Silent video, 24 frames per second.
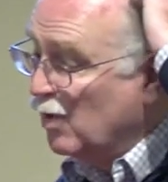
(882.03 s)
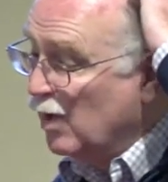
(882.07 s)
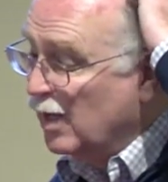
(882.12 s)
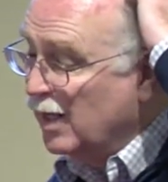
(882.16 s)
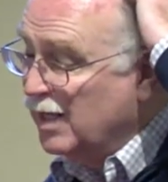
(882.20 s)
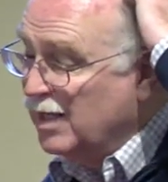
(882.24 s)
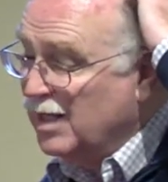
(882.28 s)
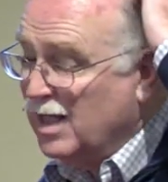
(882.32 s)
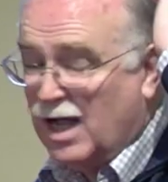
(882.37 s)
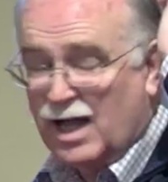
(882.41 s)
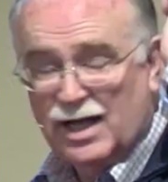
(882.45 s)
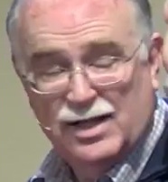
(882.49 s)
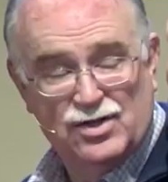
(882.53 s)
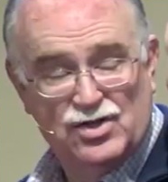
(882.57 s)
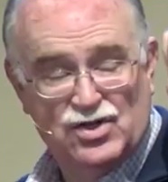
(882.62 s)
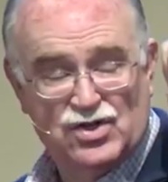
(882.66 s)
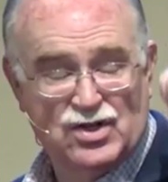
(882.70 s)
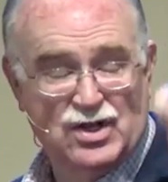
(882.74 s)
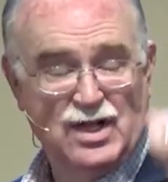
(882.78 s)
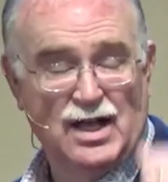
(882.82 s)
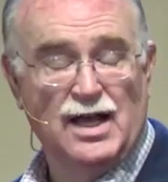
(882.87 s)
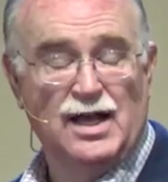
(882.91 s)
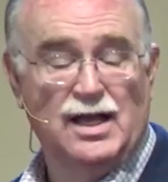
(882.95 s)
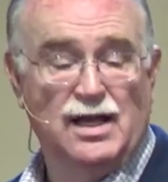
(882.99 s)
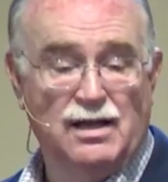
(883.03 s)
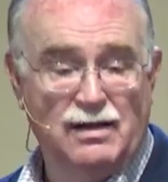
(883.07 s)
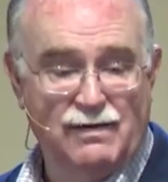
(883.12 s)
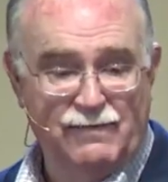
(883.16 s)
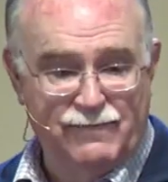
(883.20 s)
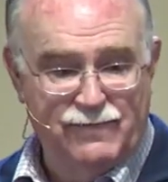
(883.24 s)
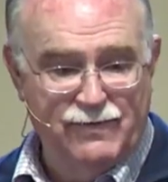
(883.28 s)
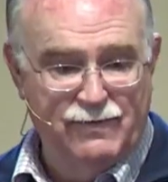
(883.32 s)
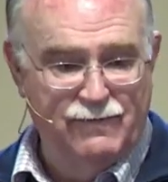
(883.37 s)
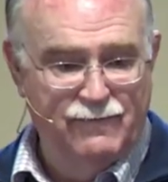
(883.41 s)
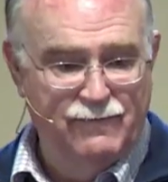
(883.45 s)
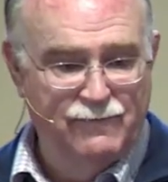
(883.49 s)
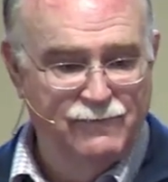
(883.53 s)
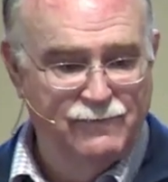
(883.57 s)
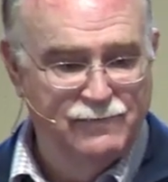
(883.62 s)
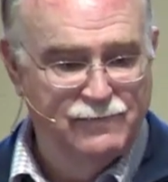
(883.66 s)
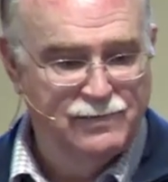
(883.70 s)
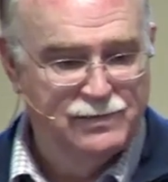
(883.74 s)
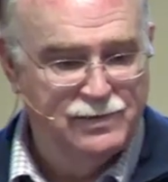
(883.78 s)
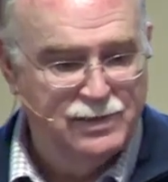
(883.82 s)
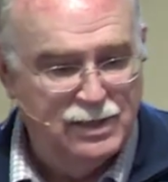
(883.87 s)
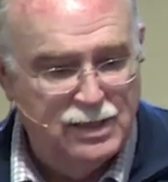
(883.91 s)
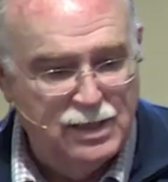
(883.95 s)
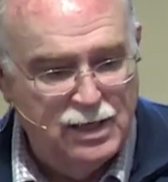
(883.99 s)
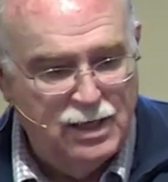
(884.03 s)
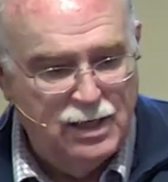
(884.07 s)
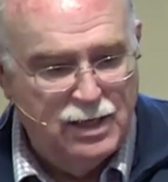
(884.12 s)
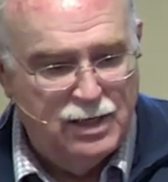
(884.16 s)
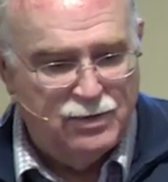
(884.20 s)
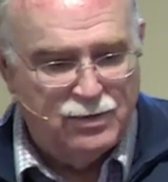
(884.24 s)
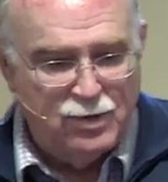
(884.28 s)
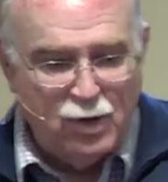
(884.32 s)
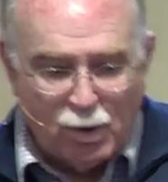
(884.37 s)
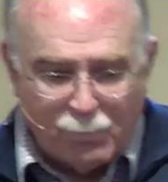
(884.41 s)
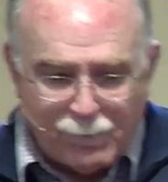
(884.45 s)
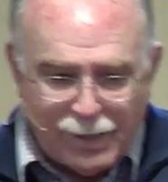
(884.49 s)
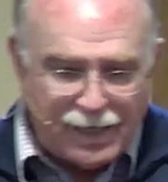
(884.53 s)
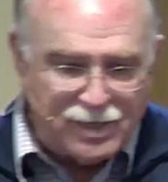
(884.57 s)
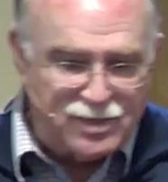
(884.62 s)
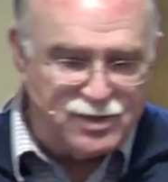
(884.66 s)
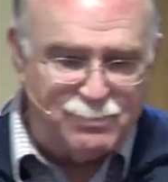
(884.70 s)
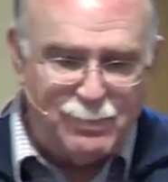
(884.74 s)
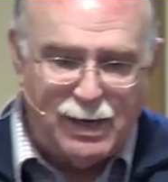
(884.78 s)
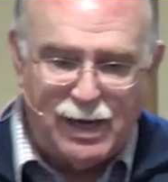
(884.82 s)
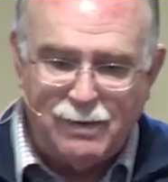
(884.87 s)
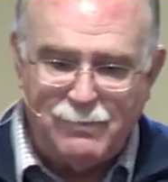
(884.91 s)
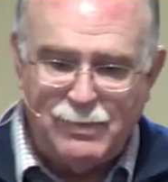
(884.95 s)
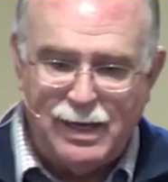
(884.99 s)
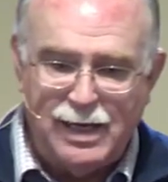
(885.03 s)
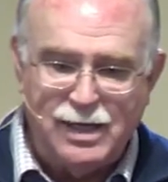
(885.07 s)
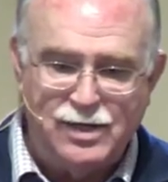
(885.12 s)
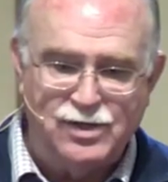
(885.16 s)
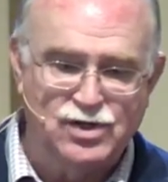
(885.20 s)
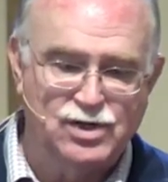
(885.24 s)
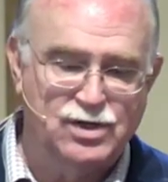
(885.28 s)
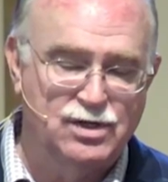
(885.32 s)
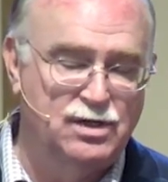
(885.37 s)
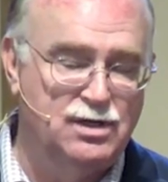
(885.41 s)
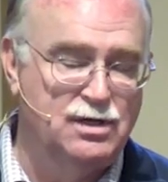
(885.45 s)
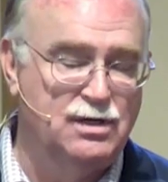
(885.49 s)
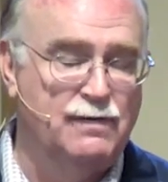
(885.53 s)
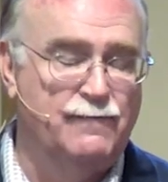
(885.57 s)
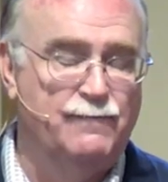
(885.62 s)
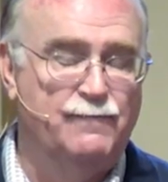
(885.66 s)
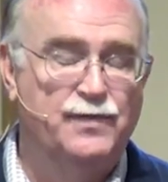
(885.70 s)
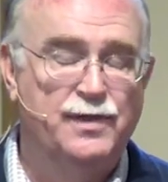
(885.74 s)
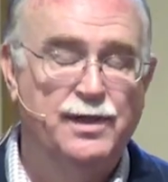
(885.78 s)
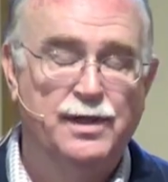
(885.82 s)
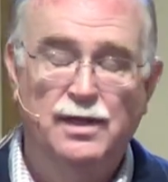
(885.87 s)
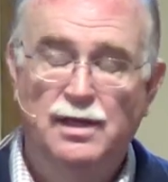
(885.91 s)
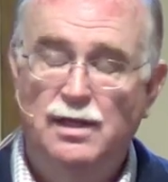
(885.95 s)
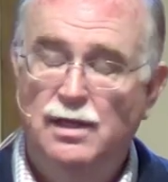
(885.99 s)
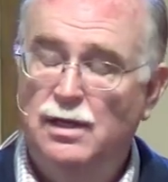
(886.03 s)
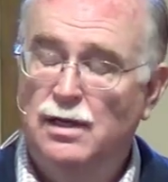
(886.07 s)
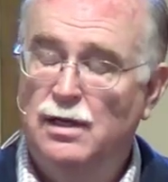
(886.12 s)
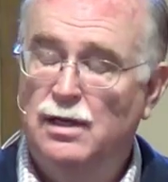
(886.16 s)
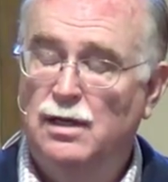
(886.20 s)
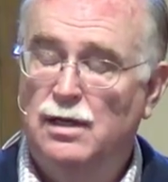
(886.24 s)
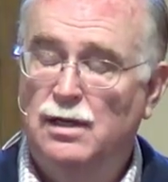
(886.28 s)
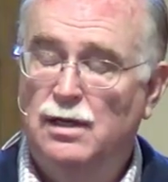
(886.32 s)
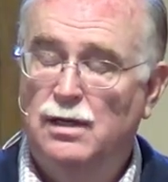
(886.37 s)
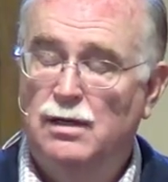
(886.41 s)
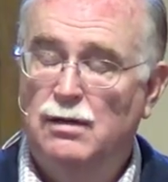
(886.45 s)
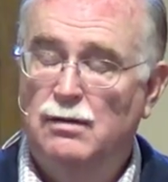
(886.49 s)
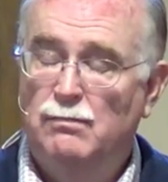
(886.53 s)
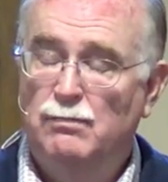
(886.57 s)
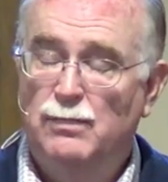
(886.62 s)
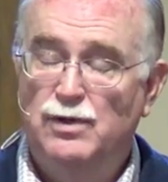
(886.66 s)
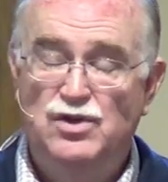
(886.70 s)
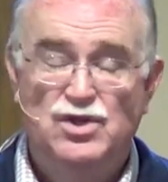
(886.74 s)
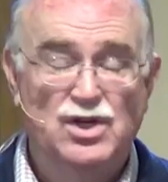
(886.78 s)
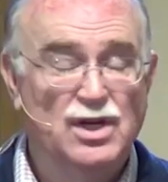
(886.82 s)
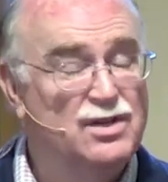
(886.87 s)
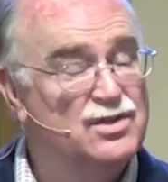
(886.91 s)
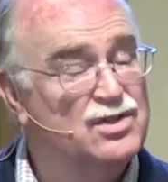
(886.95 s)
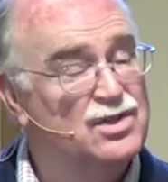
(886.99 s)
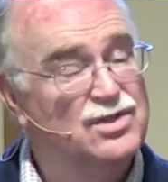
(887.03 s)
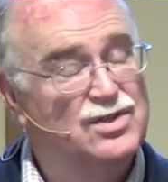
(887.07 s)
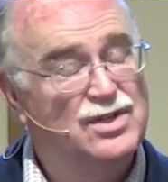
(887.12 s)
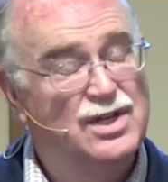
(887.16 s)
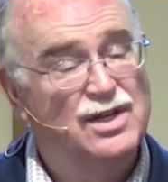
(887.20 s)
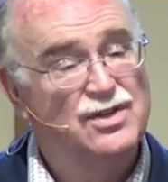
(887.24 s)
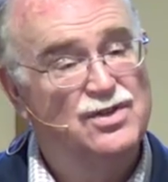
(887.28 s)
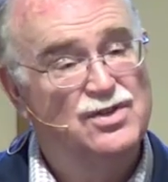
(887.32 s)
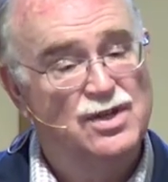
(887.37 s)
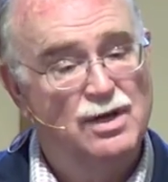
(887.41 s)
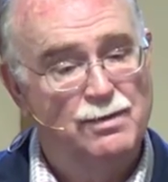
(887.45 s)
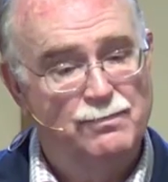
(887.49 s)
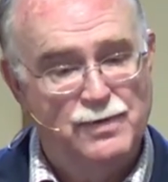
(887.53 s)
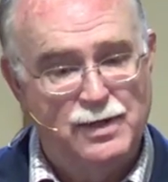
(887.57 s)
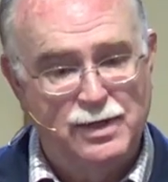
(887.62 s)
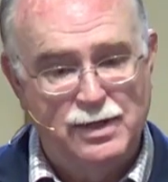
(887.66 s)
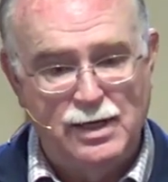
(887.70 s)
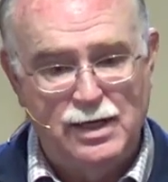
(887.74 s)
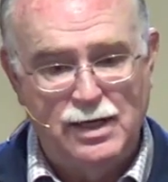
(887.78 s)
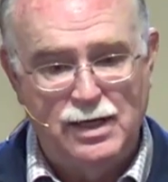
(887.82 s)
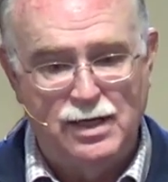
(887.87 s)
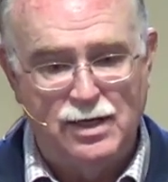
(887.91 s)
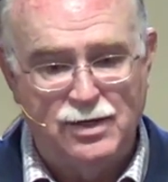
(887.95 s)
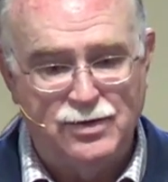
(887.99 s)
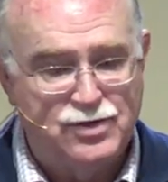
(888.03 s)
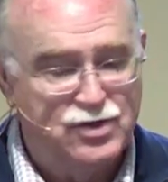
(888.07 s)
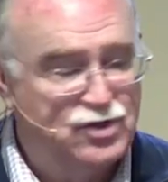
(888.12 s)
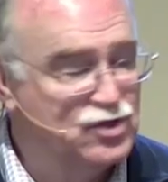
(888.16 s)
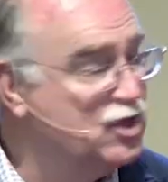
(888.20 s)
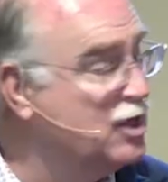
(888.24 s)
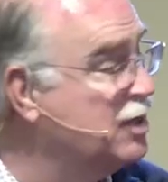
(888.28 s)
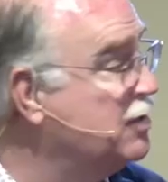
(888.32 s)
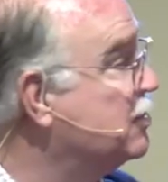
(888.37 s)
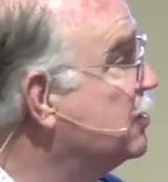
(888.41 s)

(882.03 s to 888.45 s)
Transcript: I'm really not a slave. Nobody's my master. But Jesus says something else.